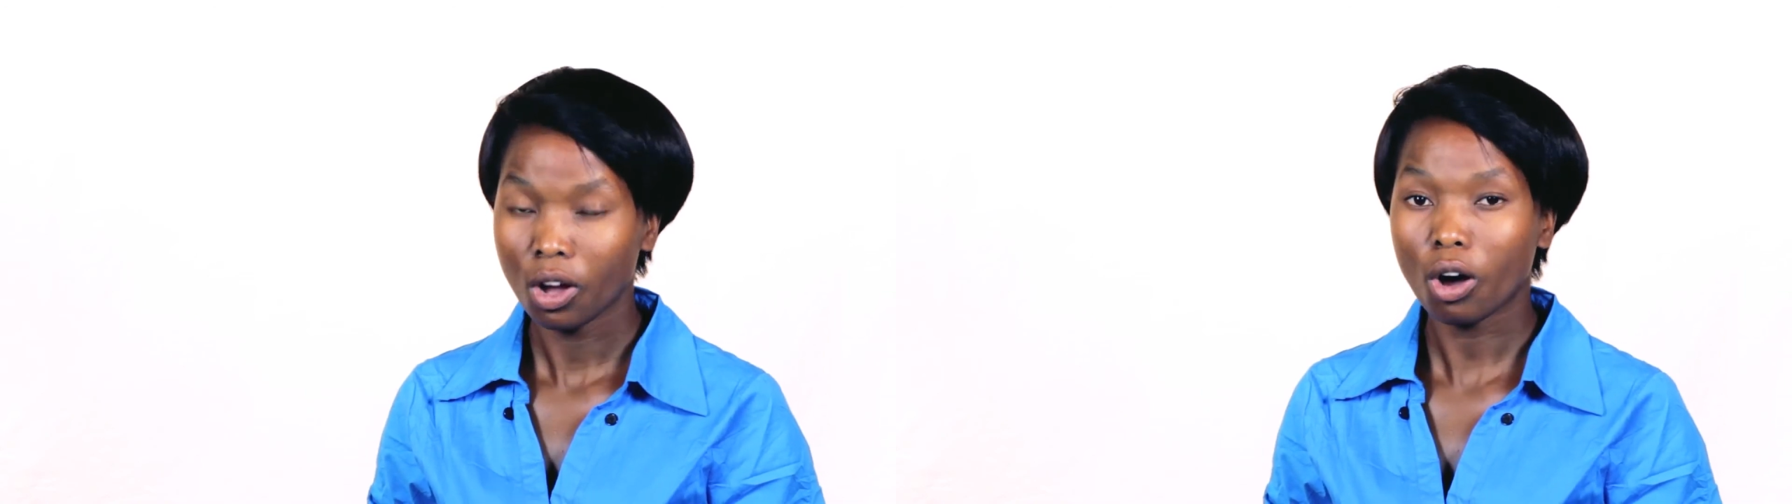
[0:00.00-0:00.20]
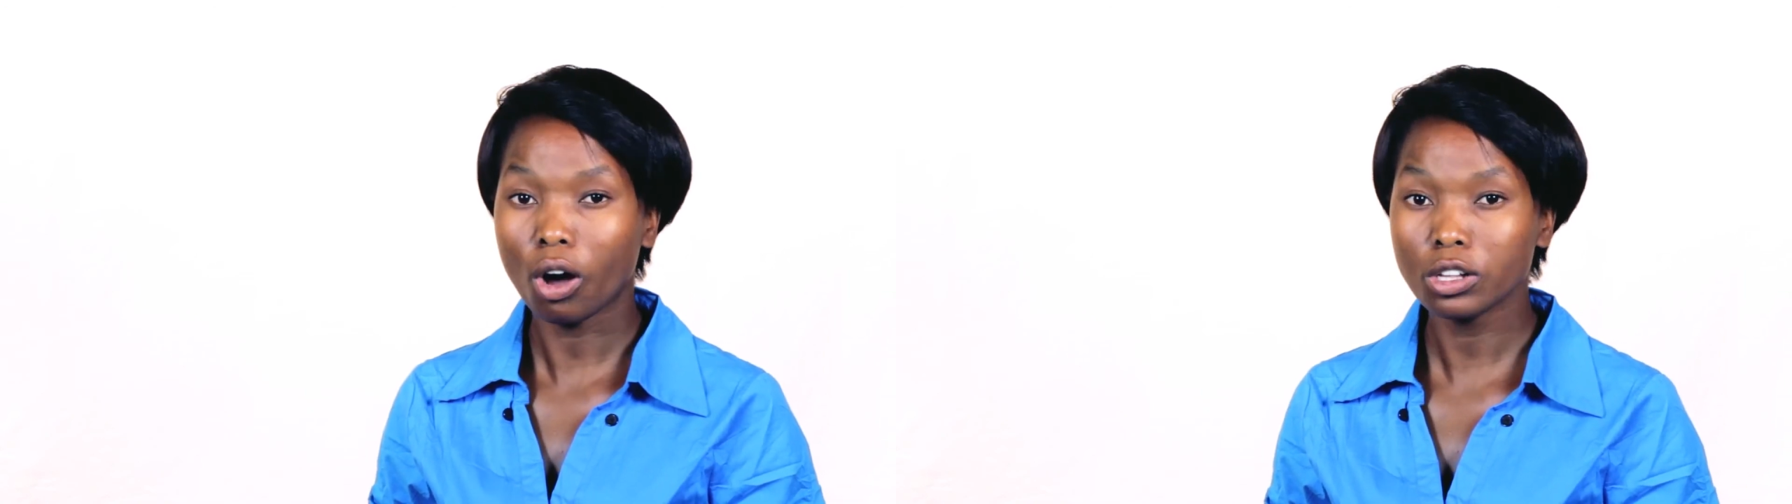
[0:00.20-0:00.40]

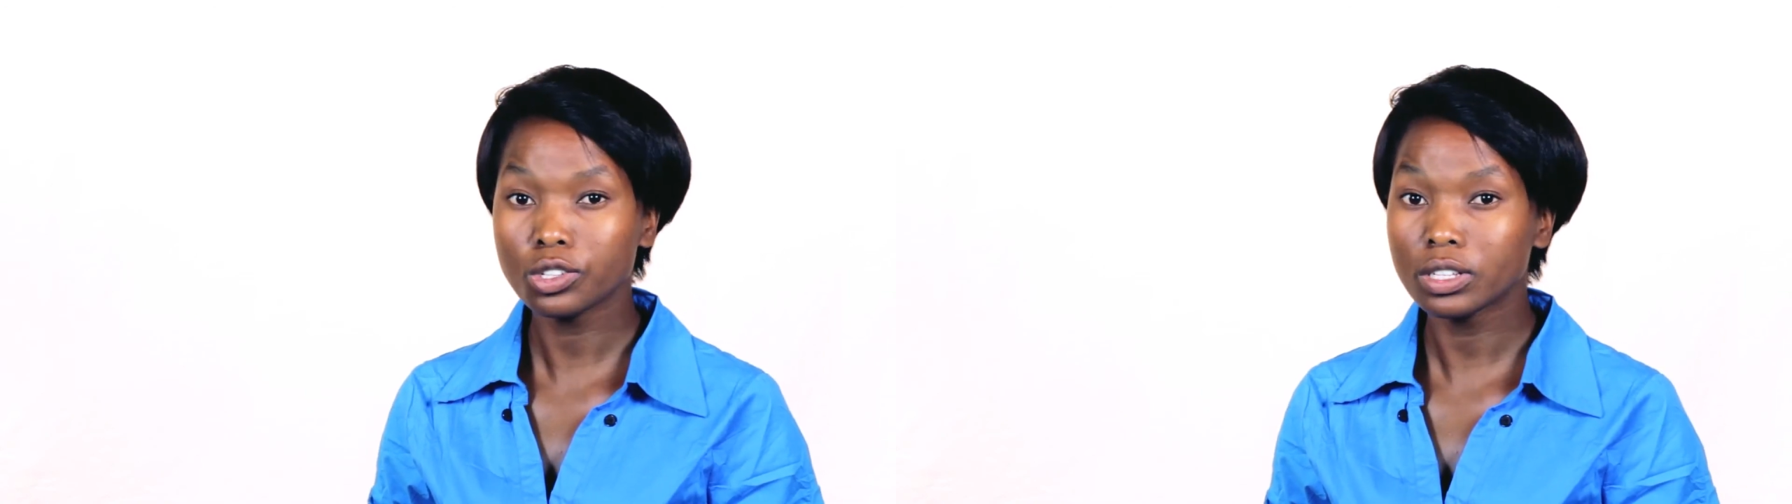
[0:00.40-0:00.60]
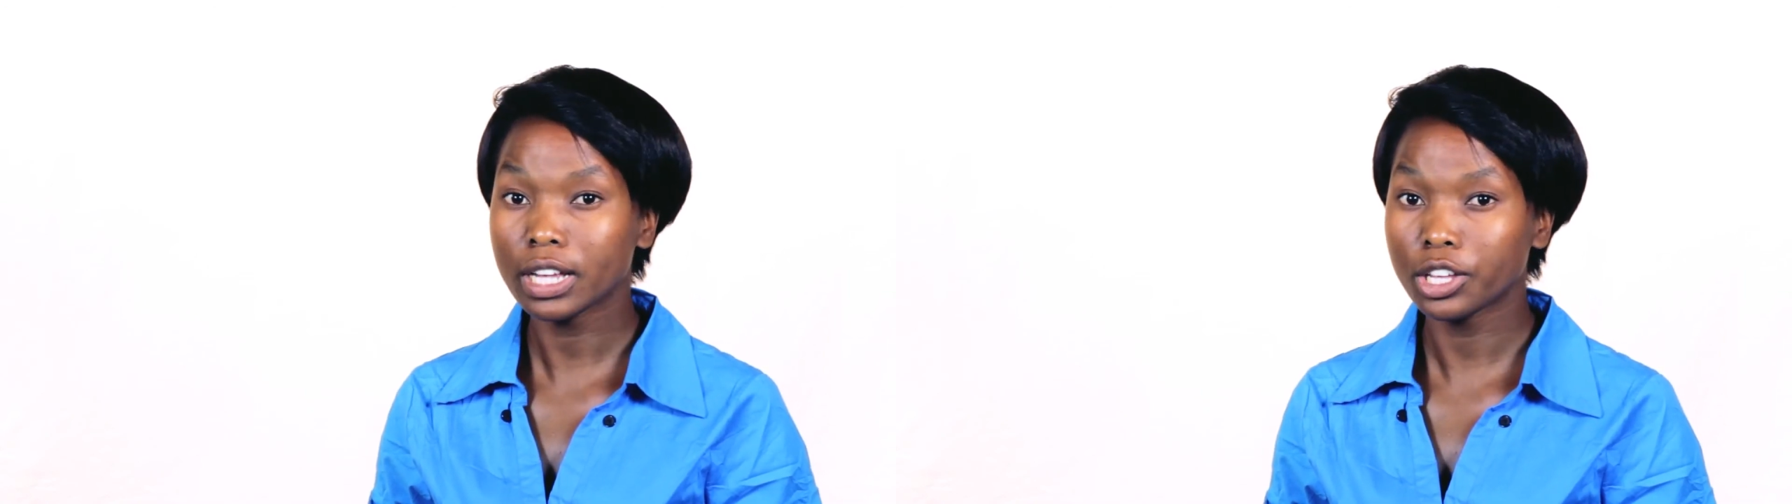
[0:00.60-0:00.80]
Also
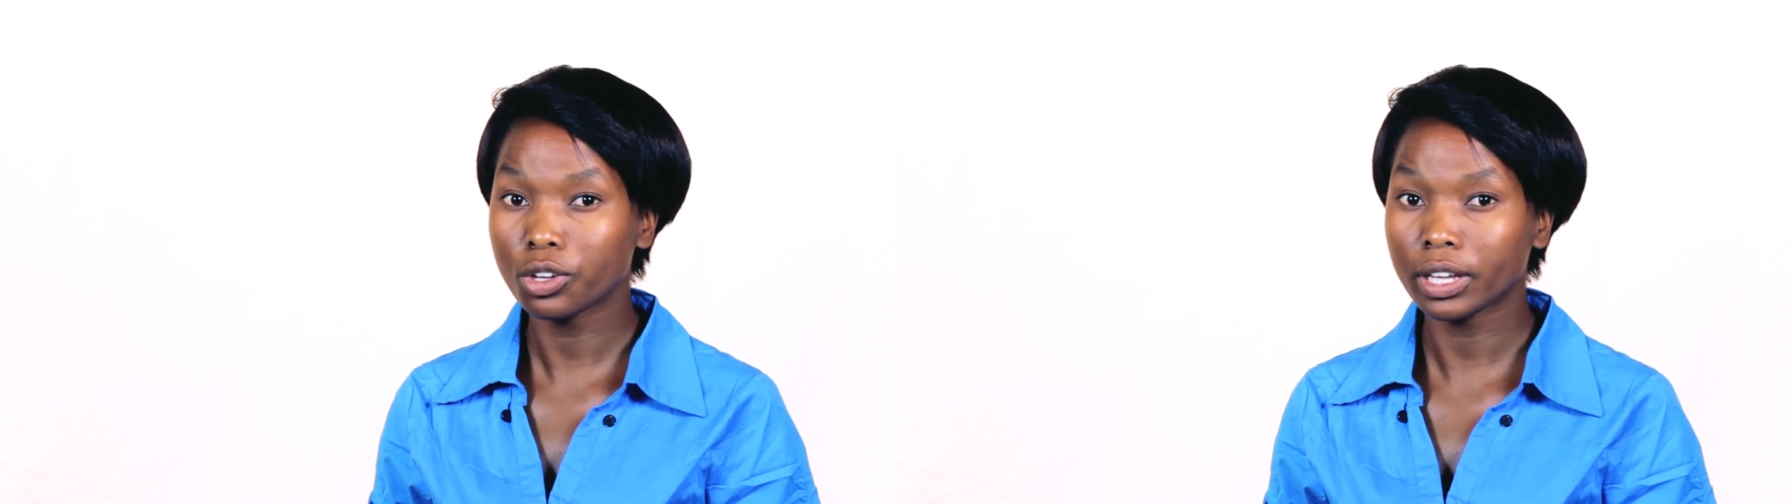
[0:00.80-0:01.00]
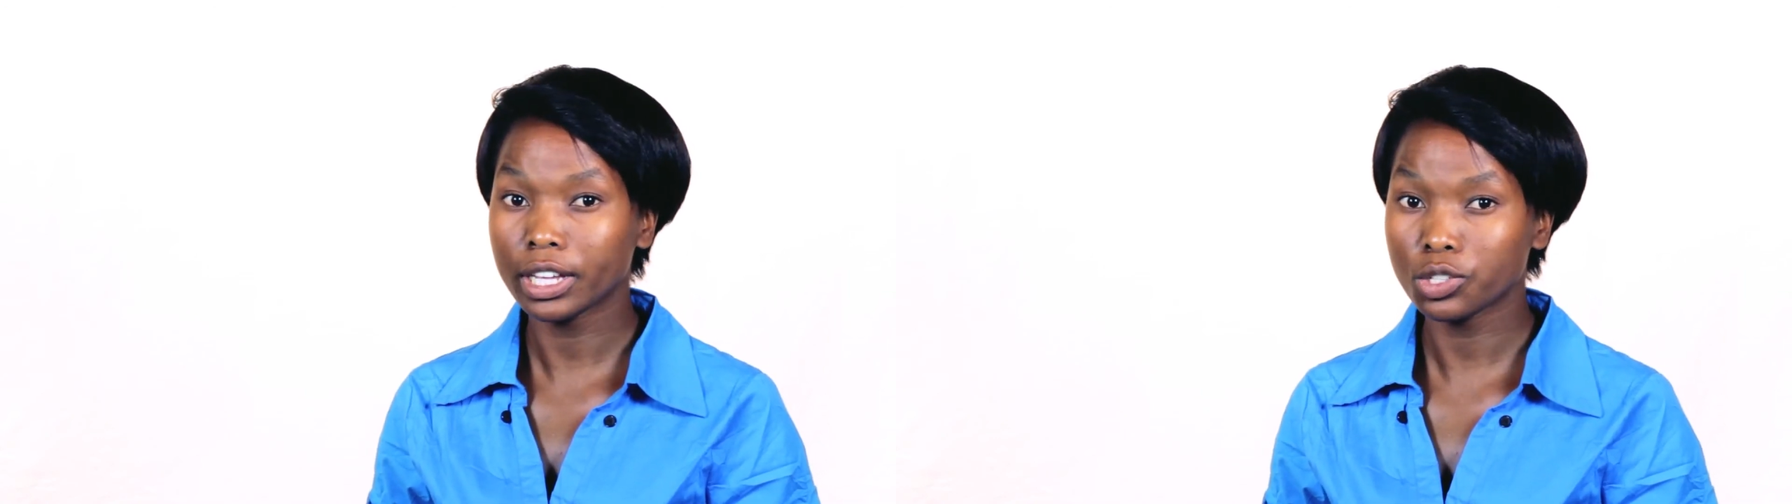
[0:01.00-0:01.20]
take your
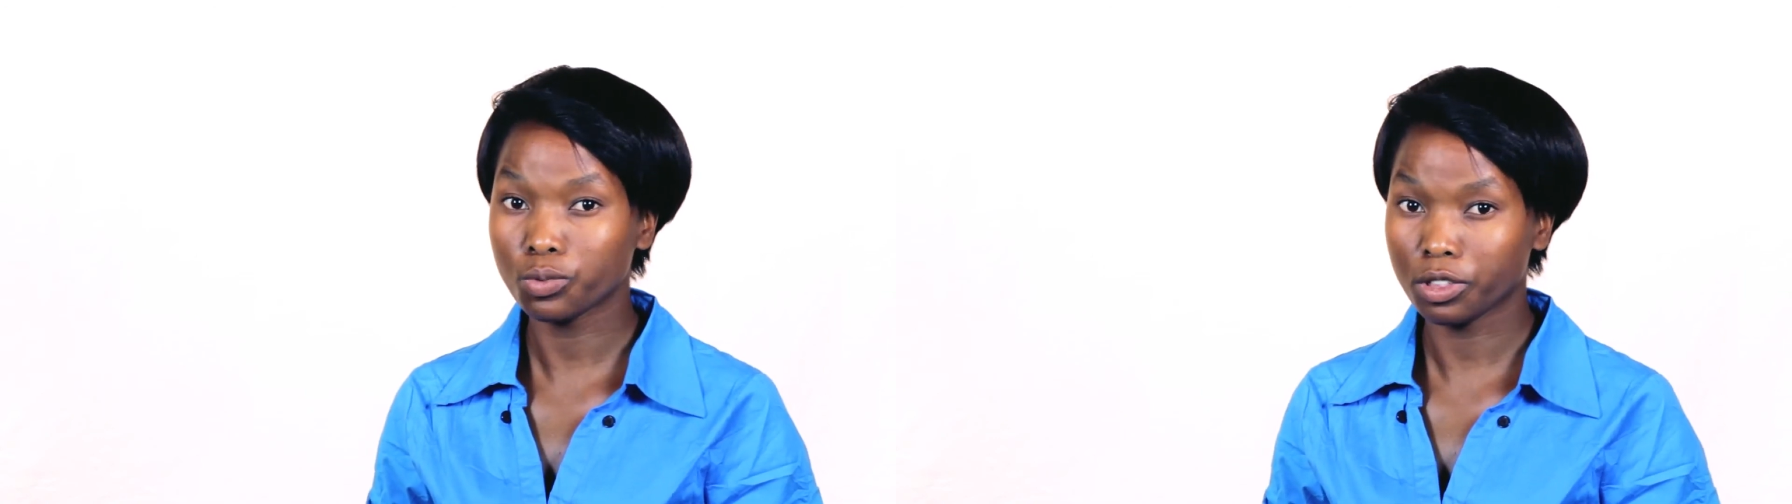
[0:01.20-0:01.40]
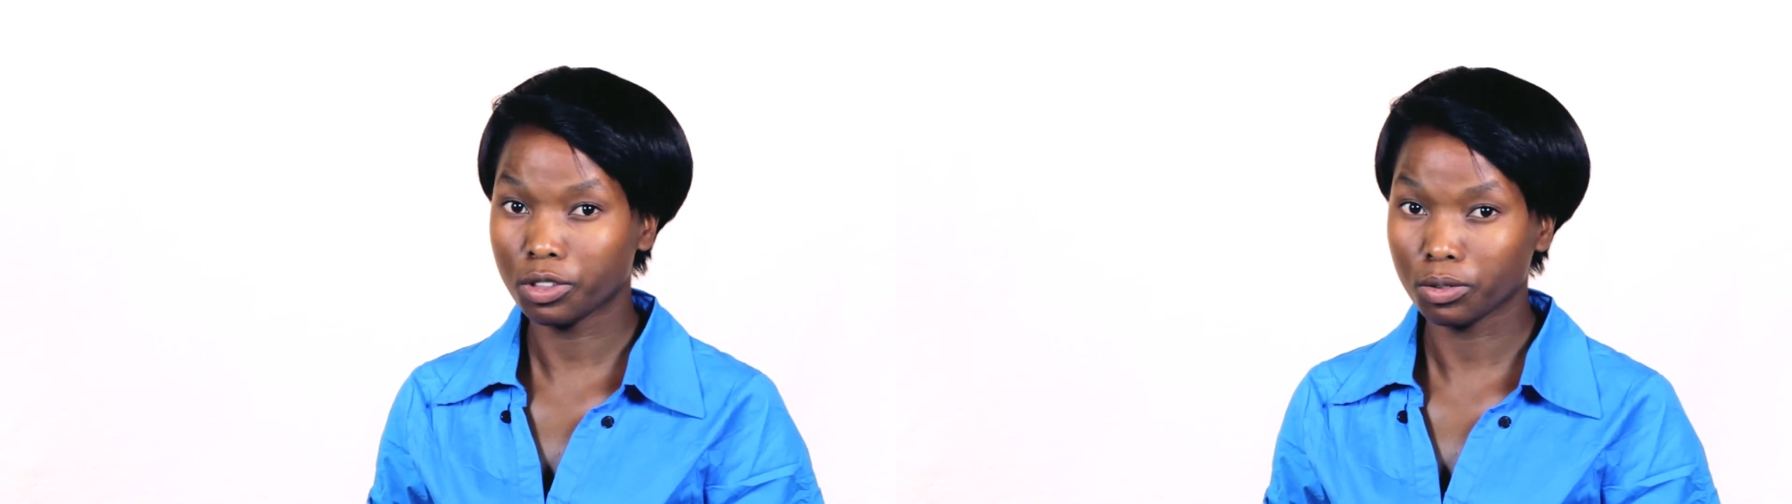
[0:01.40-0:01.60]
keys
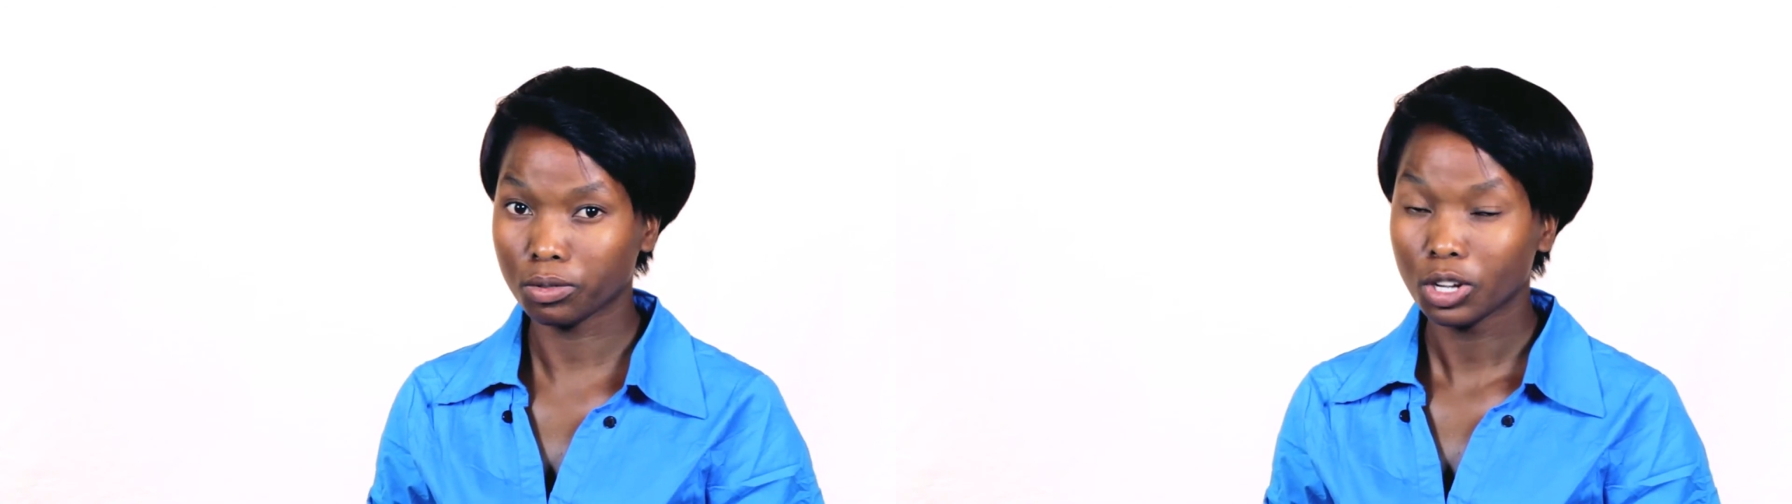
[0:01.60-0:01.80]
with you.